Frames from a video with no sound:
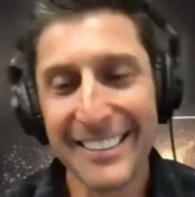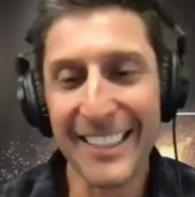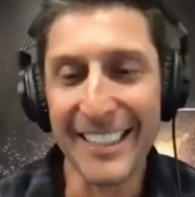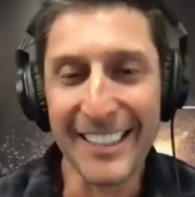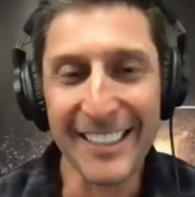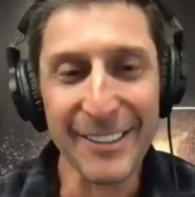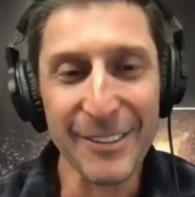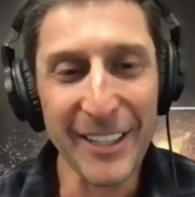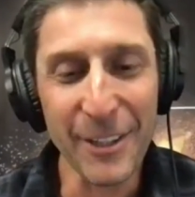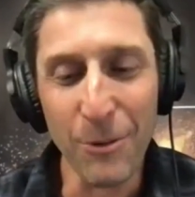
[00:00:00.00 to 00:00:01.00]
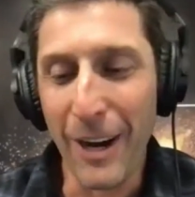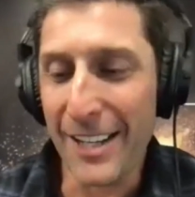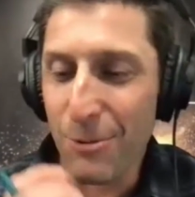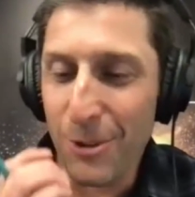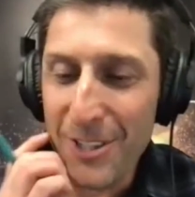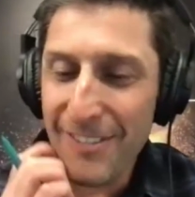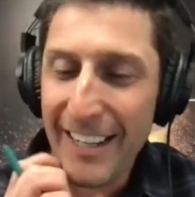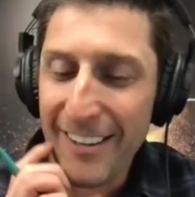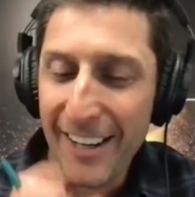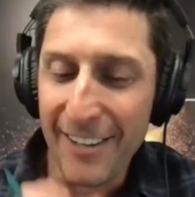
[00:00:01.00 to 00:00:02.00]
In the wise words of
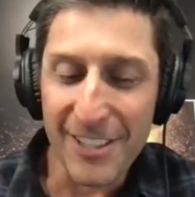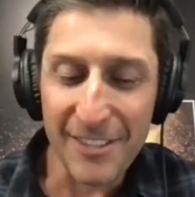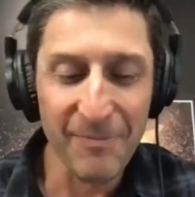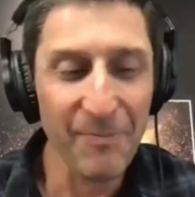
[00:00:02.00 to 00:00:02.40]
Allen Iverson.